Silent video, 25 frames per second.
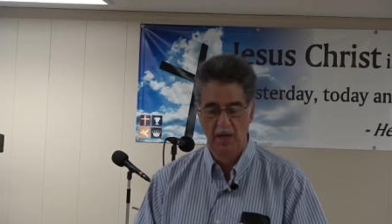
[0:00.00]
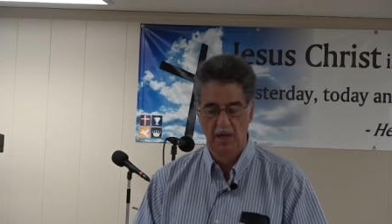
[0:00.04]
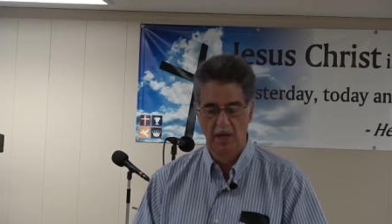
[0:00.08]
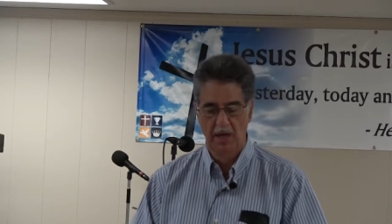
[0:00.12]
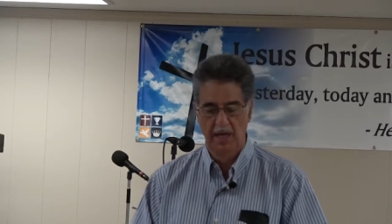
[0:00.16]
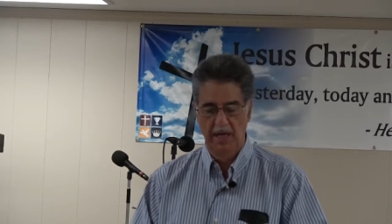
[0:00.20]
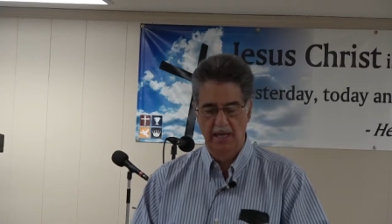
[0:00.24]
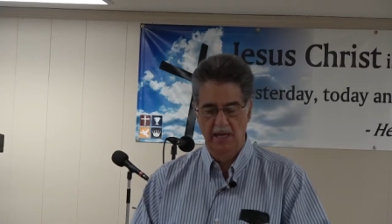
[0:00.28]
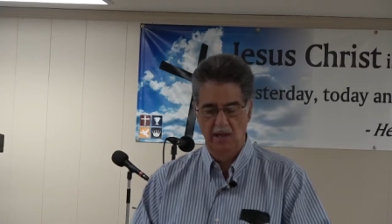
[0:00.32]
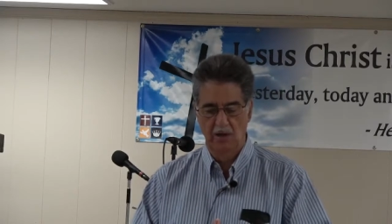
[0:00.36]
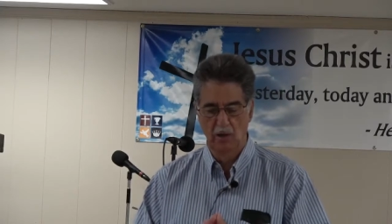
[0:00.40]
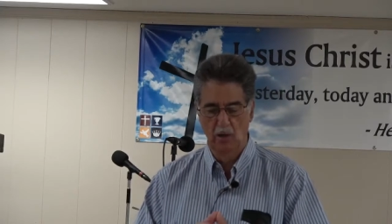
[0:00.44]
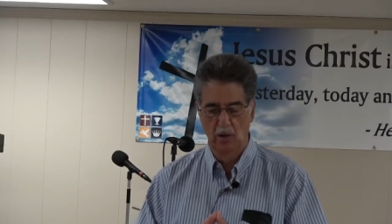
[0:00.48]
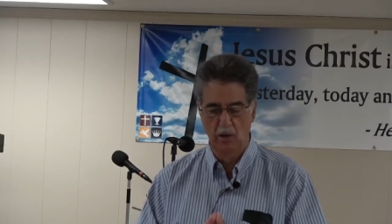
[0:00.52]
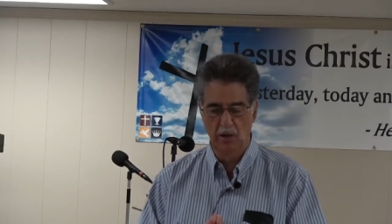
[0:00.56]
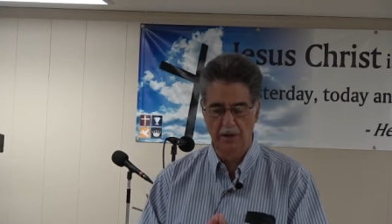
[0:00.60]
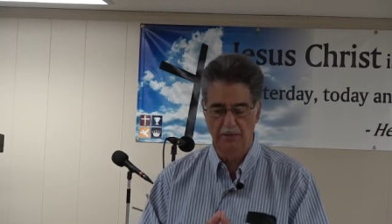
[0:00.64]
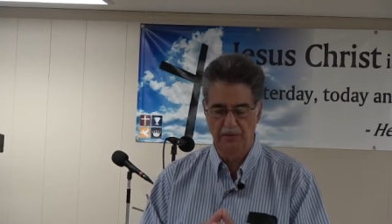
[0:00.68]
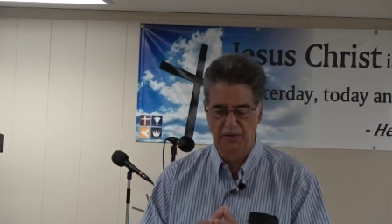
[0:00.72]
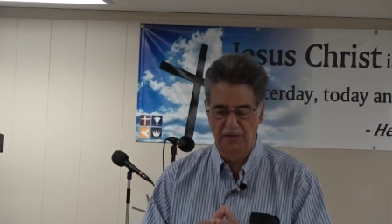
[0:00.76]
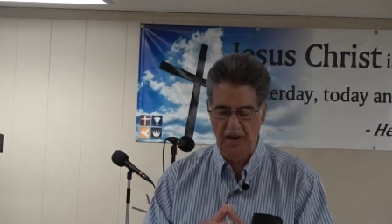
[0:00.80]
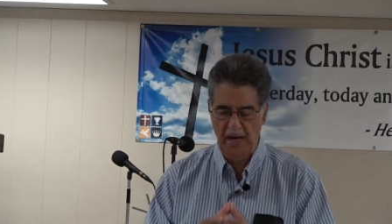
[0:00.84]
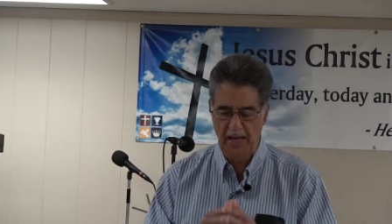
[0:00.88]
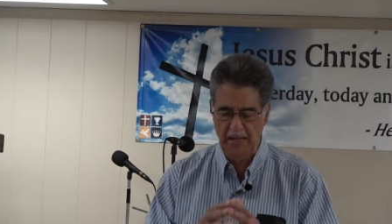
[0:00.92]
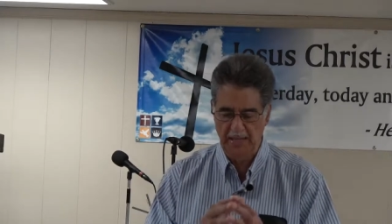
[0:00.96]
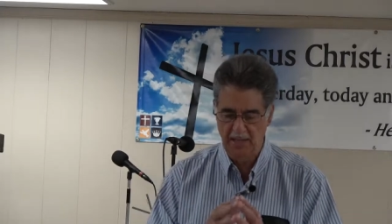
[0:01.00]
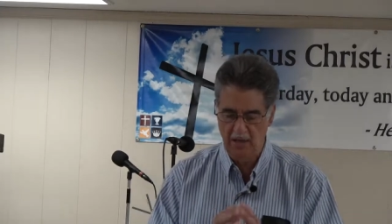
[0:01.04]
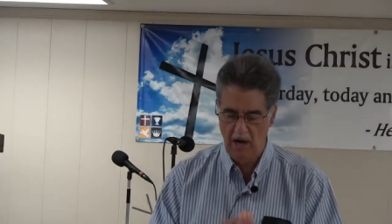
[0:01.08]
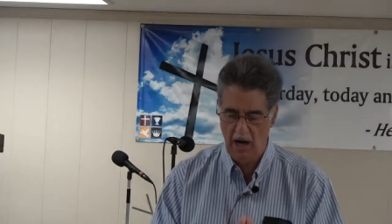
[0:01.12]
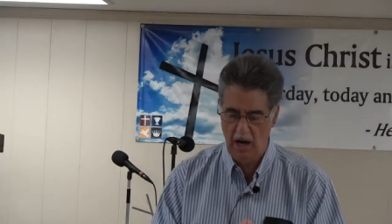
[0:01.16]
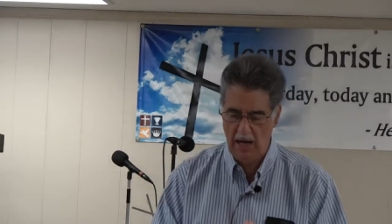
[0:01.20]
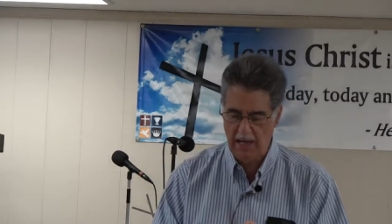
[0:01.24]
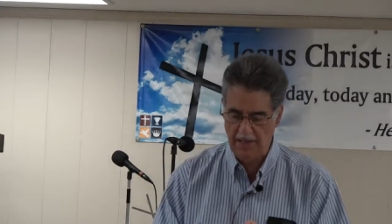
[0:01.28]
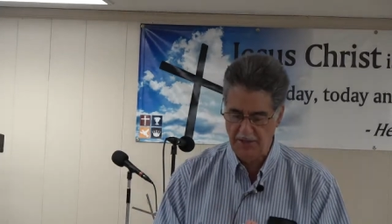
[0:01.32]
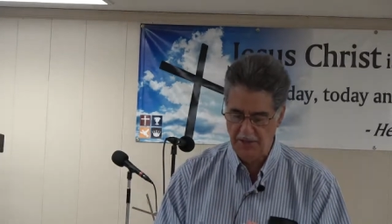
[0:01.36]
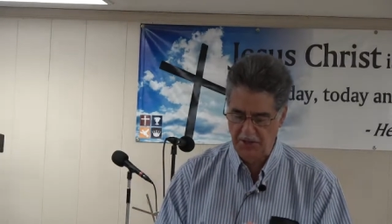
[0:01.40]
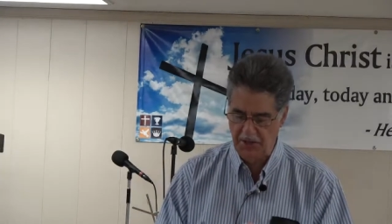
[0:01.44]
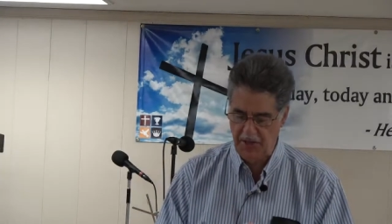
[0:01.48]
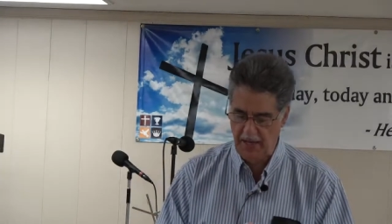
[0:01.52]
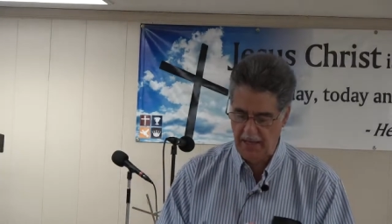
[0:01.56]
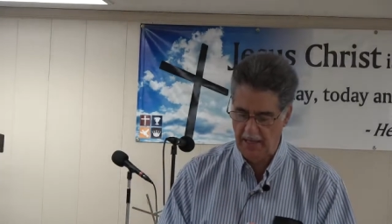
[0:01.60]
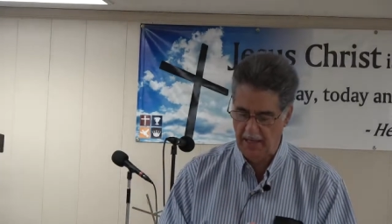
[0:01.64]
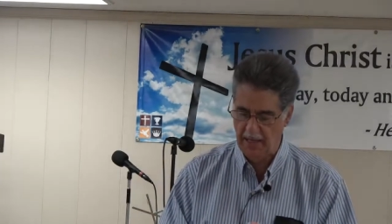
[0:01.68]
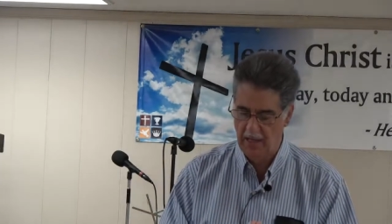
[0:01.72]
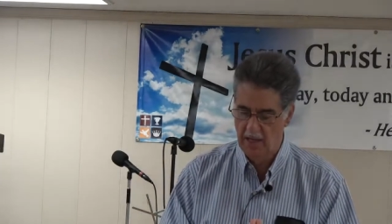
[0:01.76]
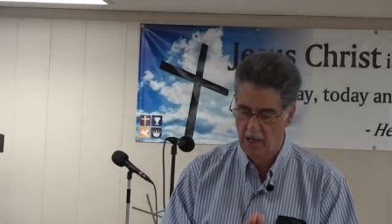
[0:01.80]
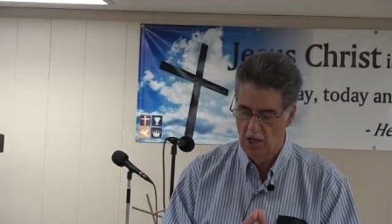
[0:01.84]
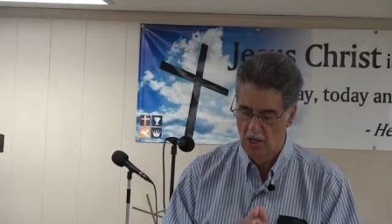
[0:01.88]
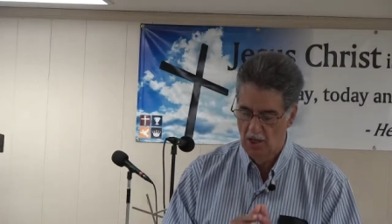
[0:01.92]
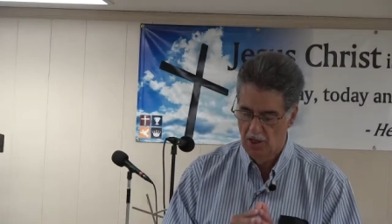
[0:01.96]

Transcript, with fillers: he glorified God, saying,